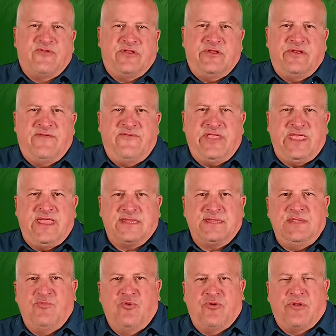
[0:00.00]
for tuna if you can't
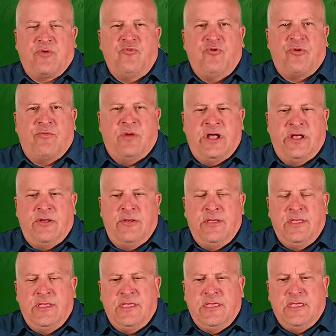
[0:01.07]
see more than a quarter mile.